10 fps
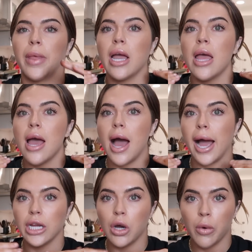Like
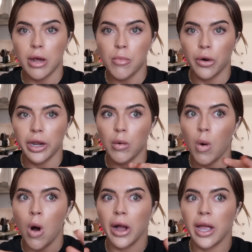I go on a morning
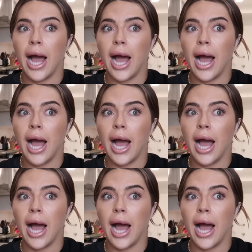walk,